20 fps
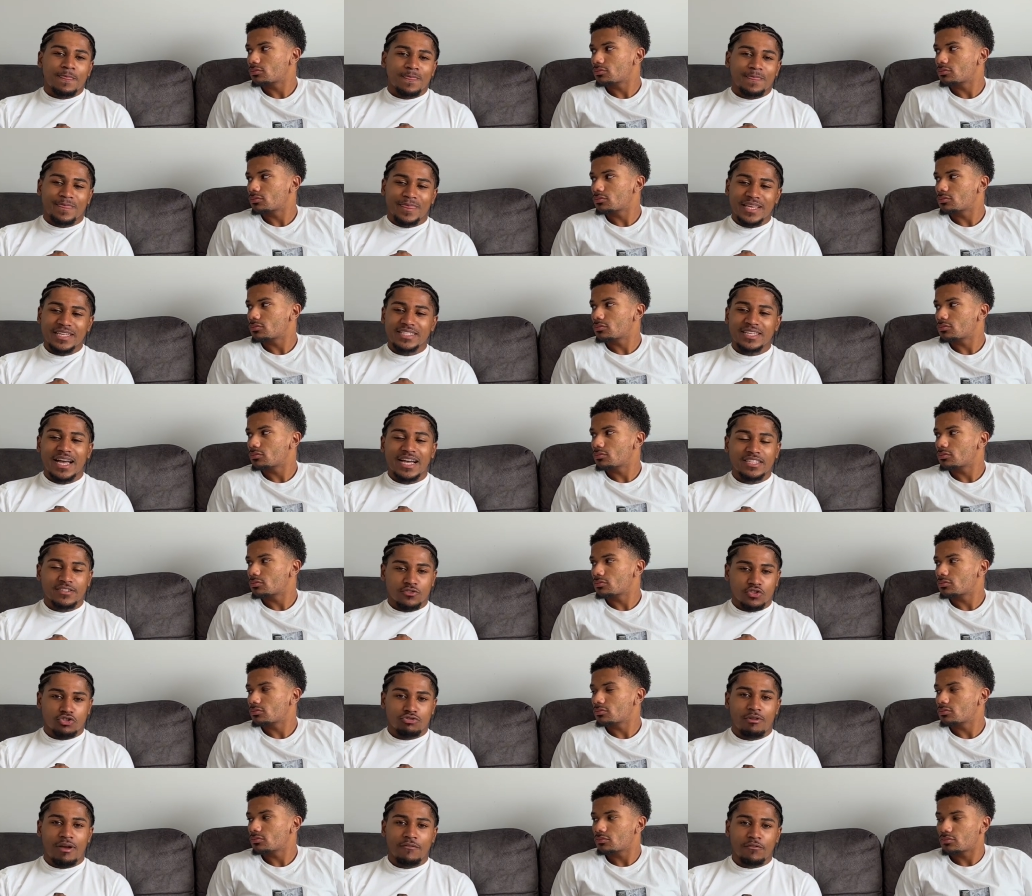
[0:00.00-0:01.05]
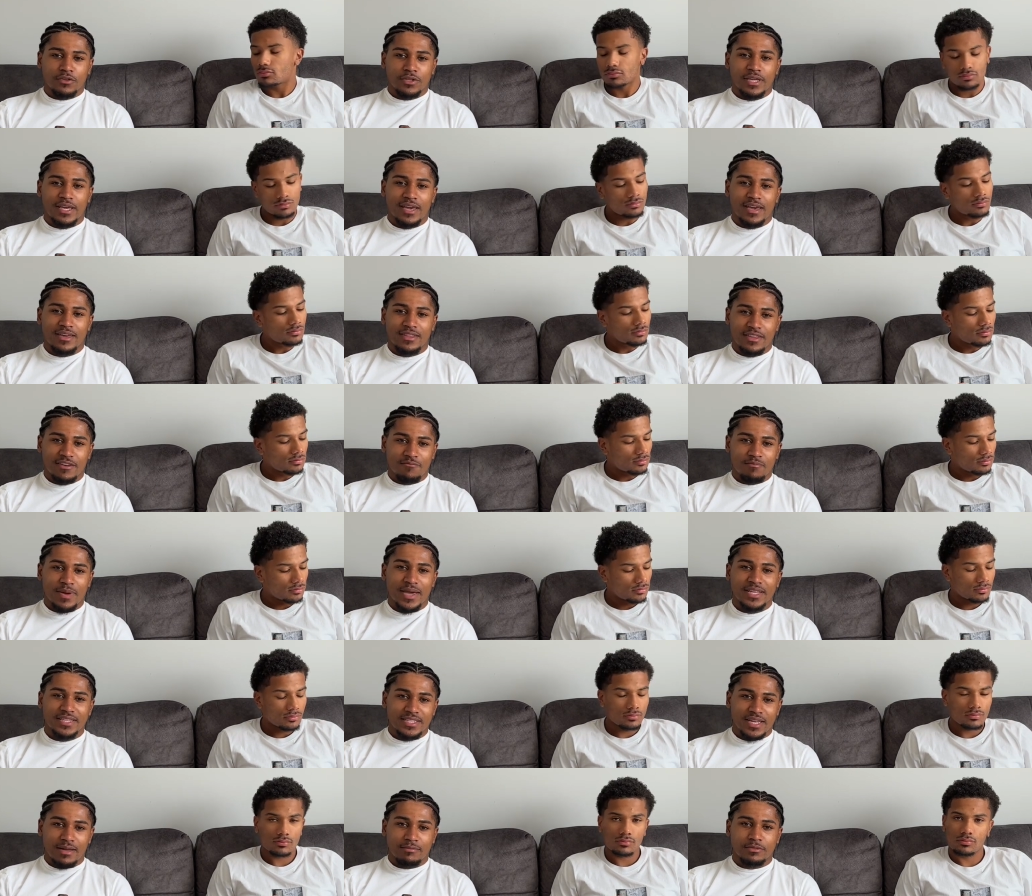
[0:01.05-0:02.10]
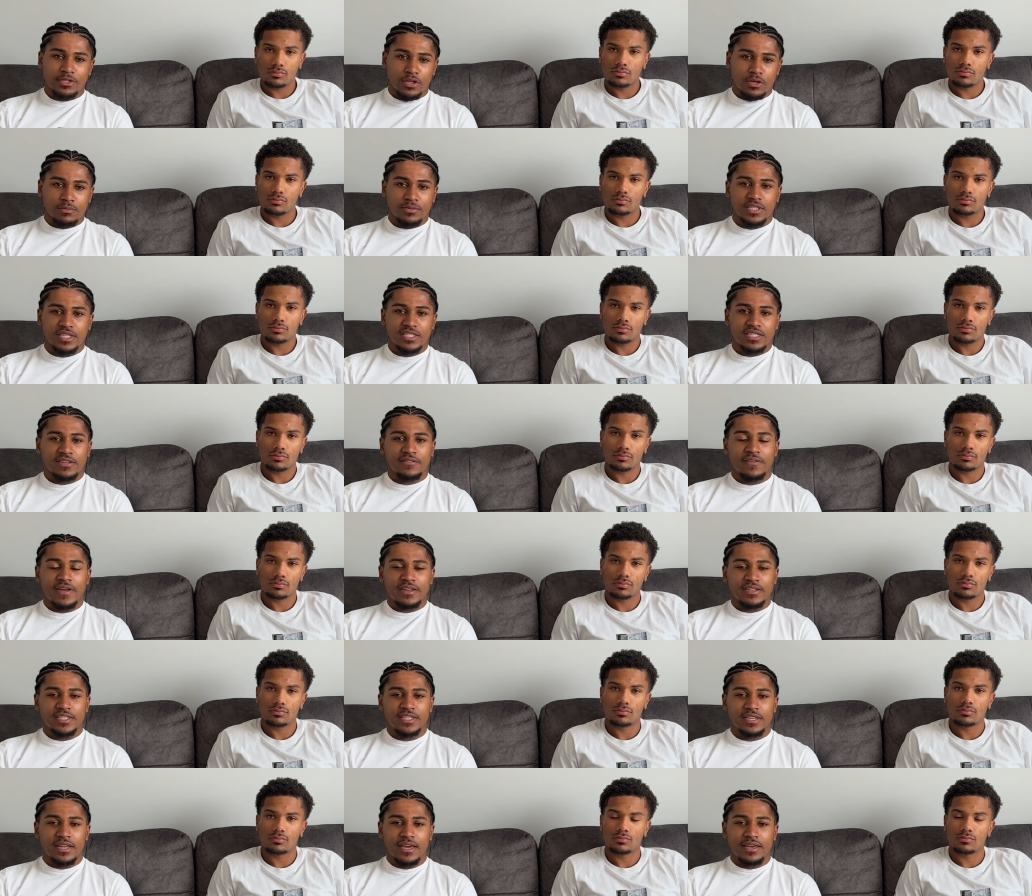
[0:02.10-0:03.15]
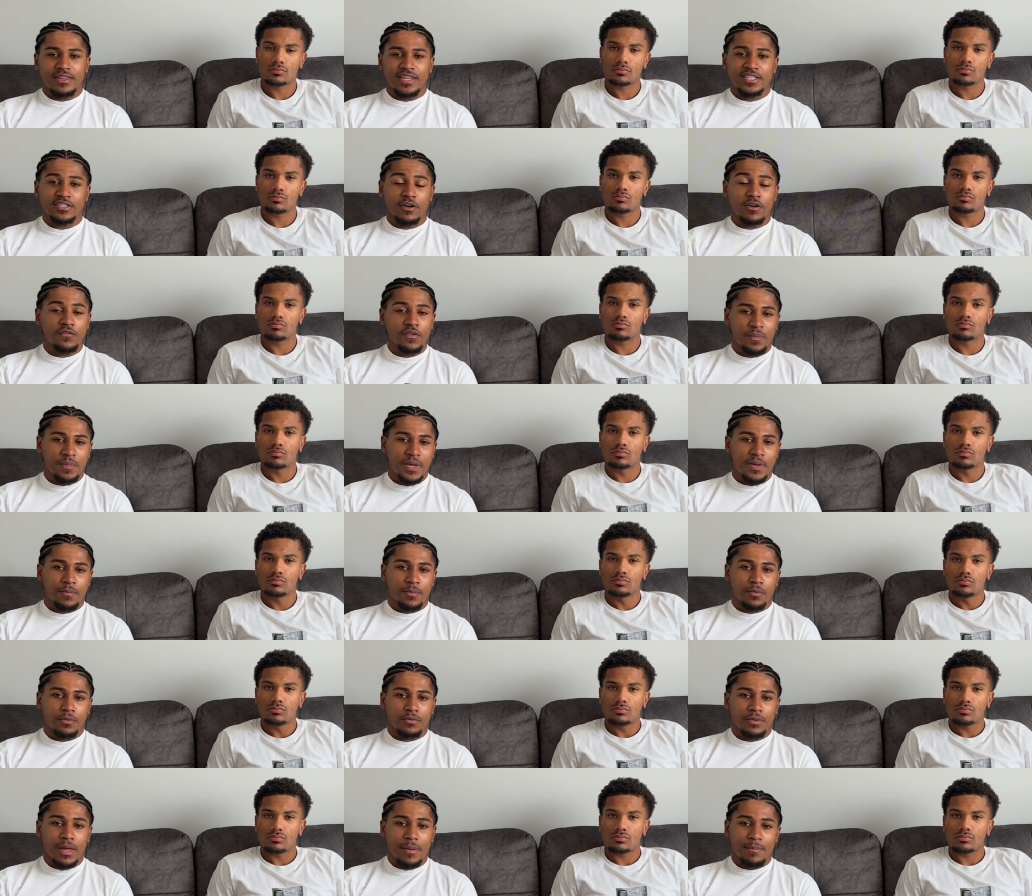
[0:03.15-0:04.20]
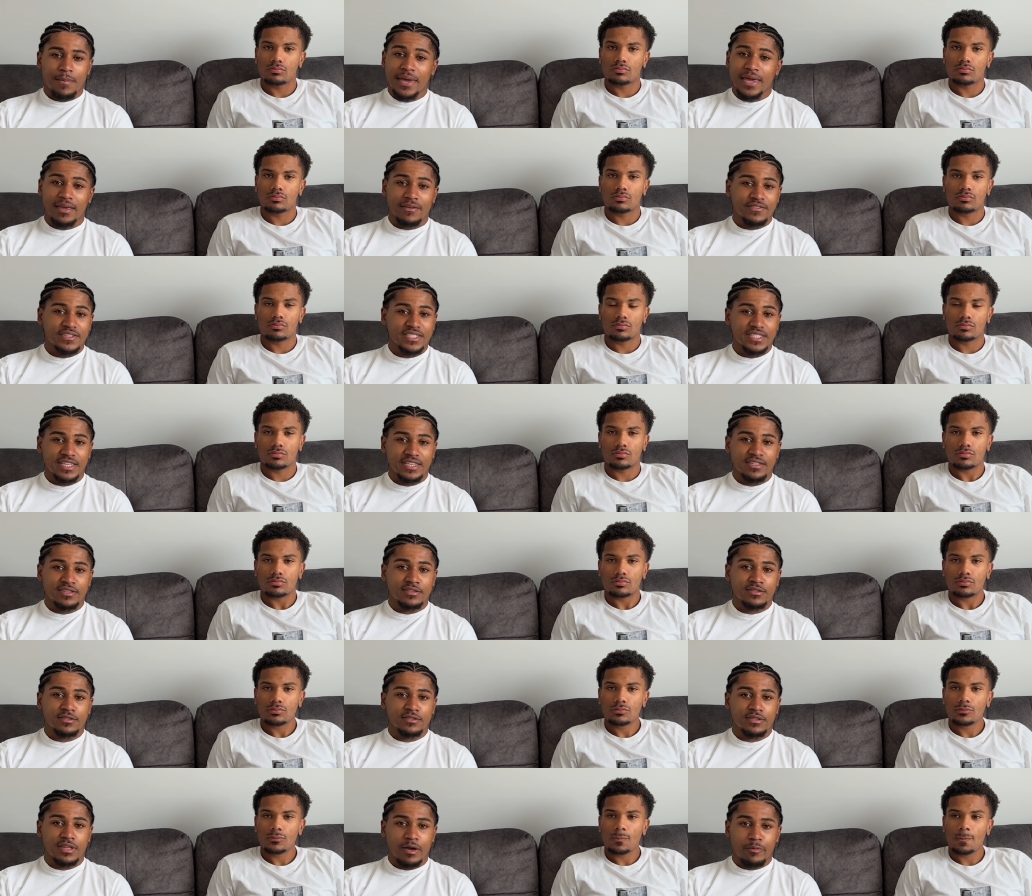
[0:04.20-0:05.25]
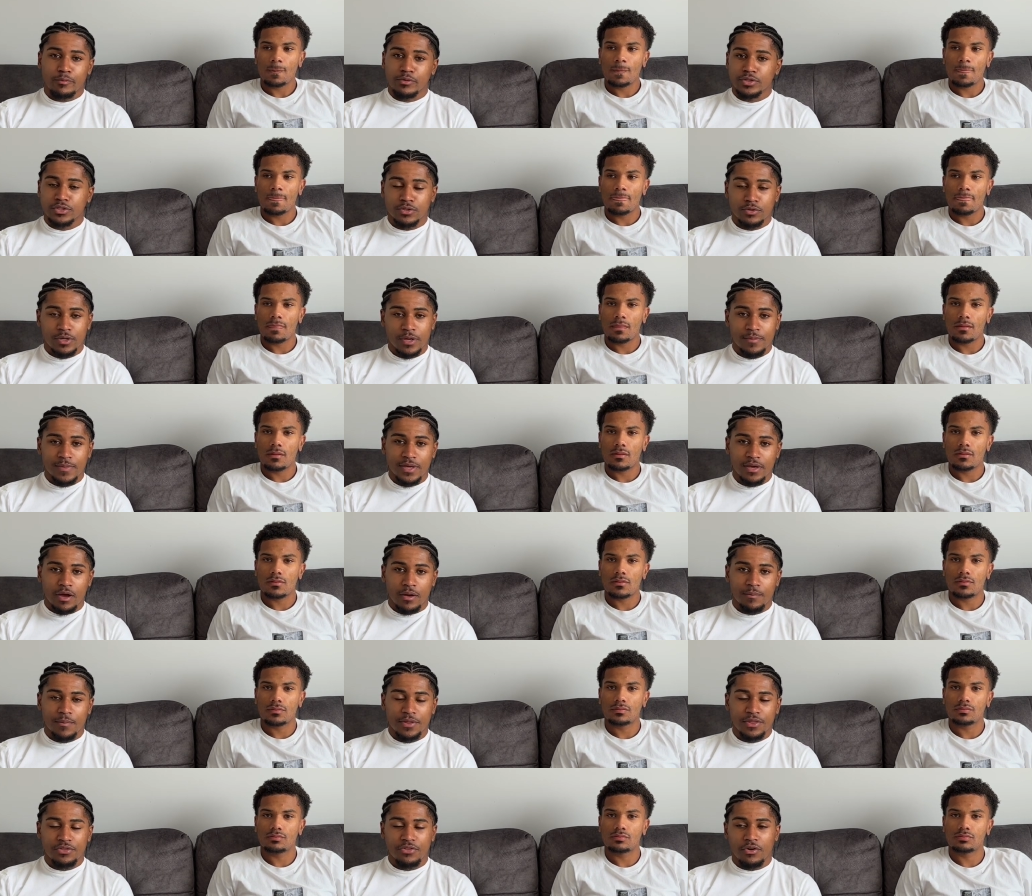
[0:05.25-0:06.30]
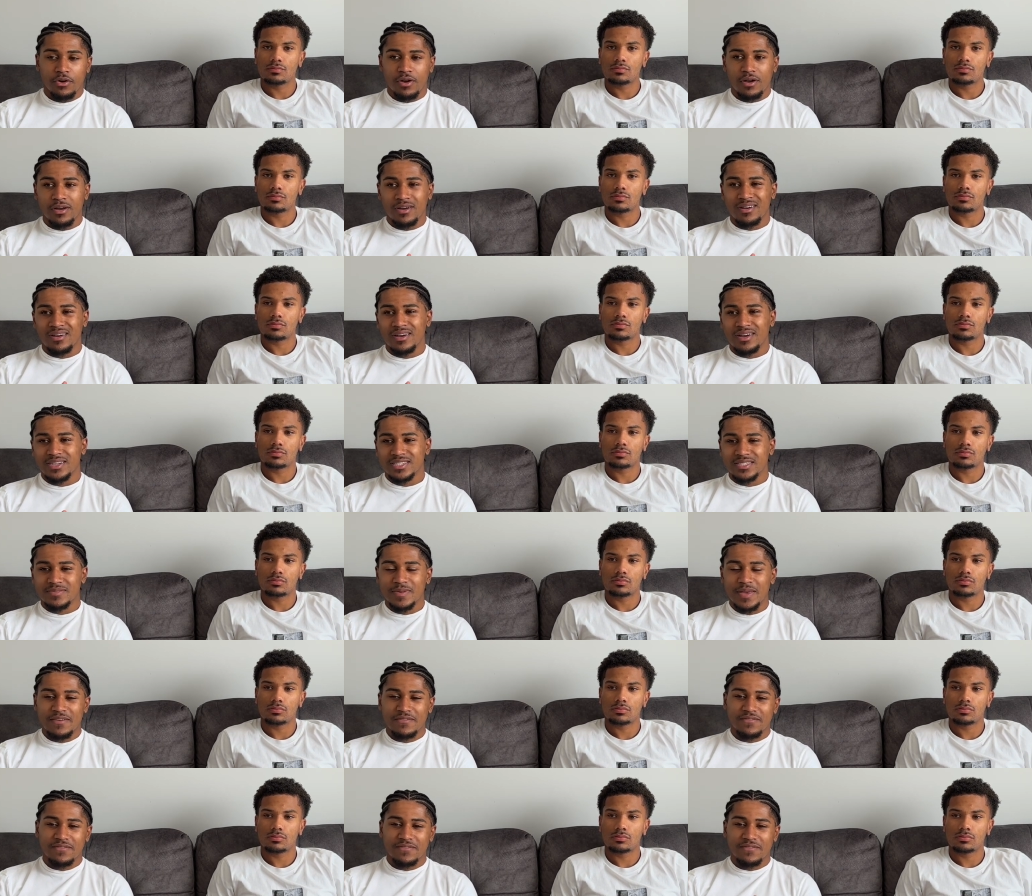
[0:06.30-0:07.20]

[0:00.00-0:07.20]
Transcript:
Speaker 1: these guys have travelled here and they've made time to come to this event today. There's other people that might have seen that was doing a meetup but thought, ah, oh, it's a bit